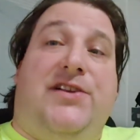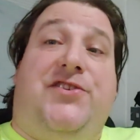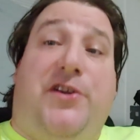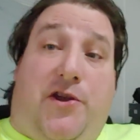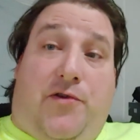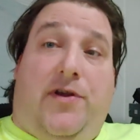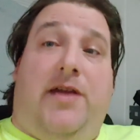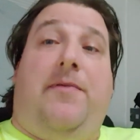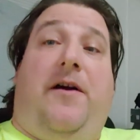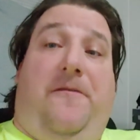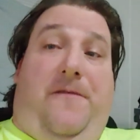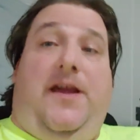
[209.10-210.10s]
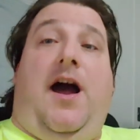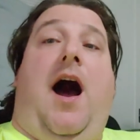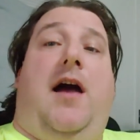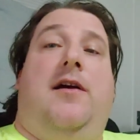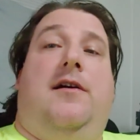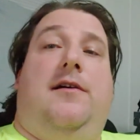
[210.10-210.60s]
decree by
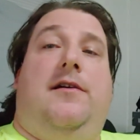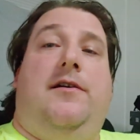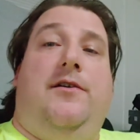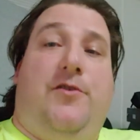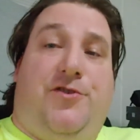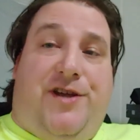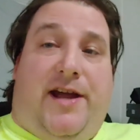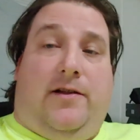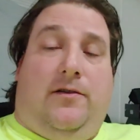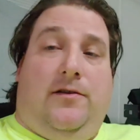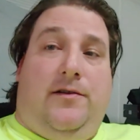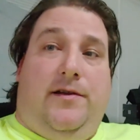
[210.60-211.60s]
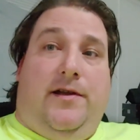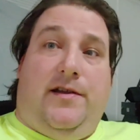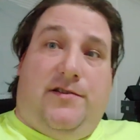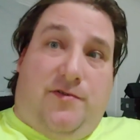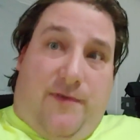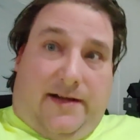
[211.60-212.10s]
fiat your channel
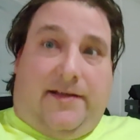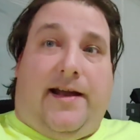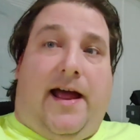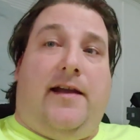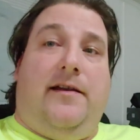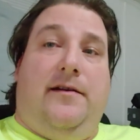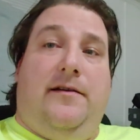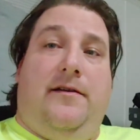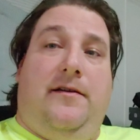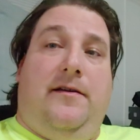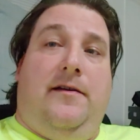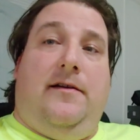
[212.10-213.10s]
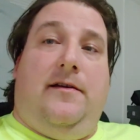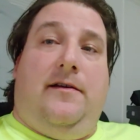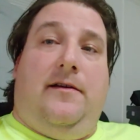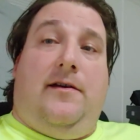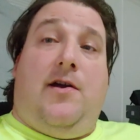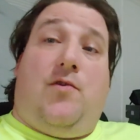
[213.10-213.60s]
is directed at.
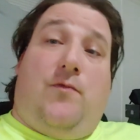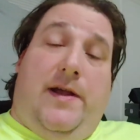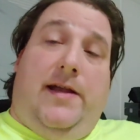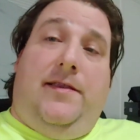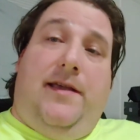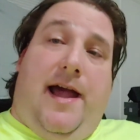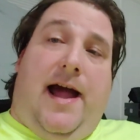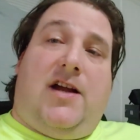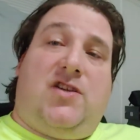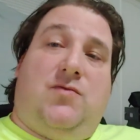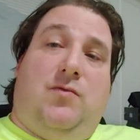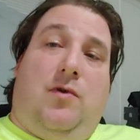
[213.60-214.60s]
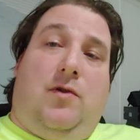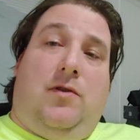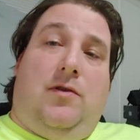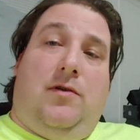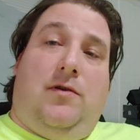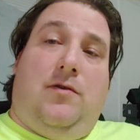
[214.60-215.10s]
Read the
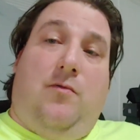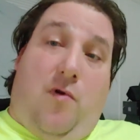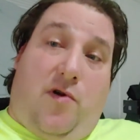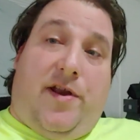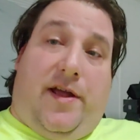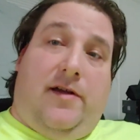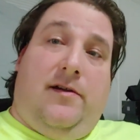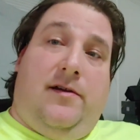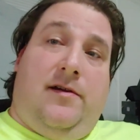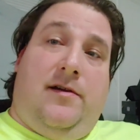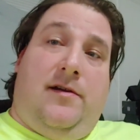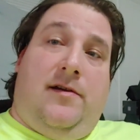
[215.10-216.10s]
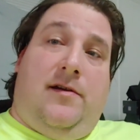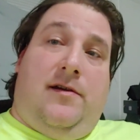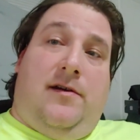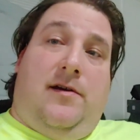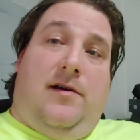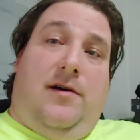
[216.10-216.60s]
actual wording
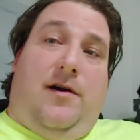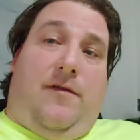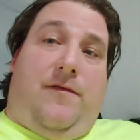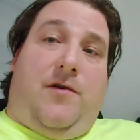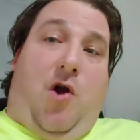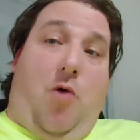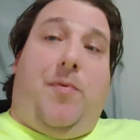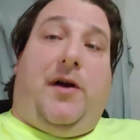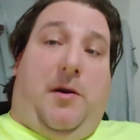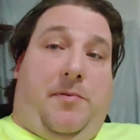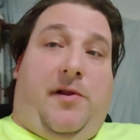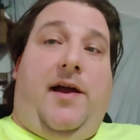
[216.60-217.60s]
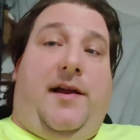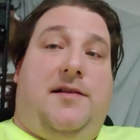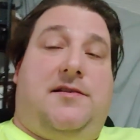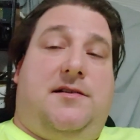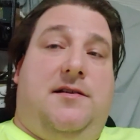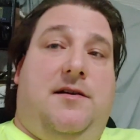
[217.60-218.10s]
of COPPA
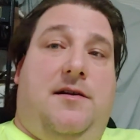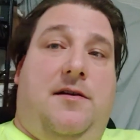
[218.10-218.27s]
compliance.